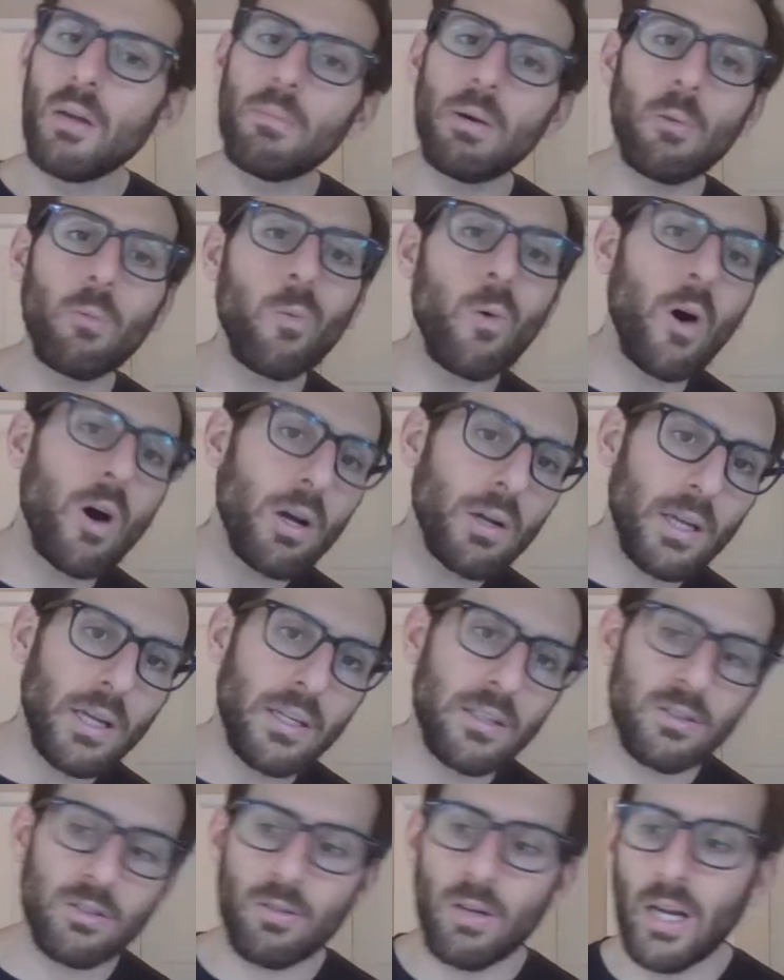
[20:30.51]
but
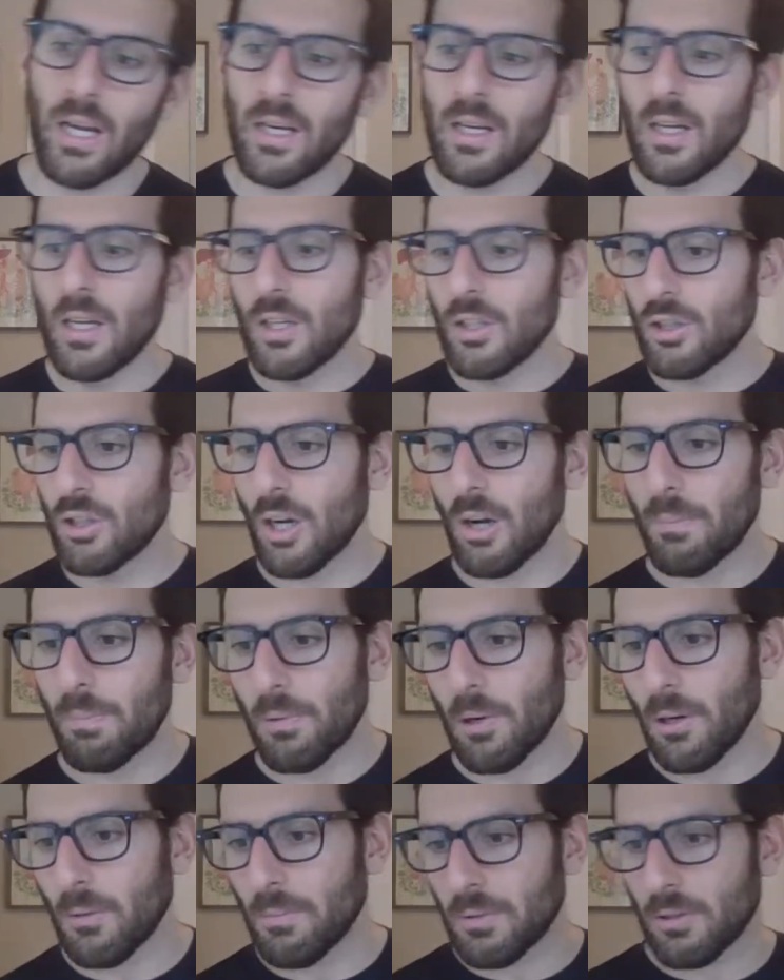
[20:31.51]
walking's great. Jump
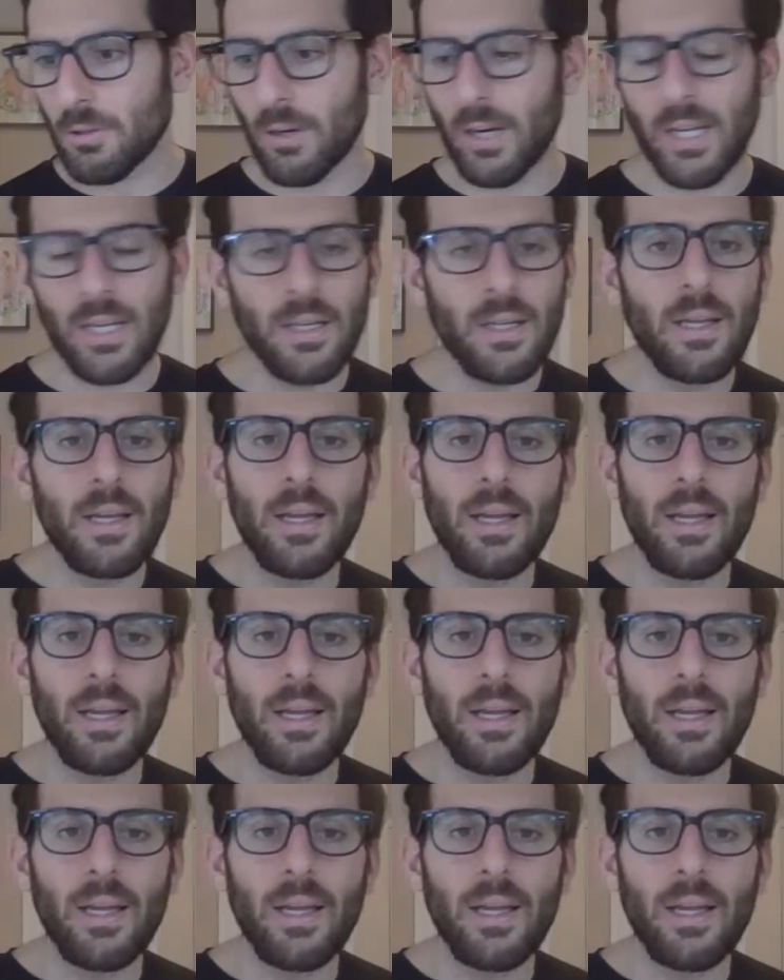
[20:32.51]
rope's great.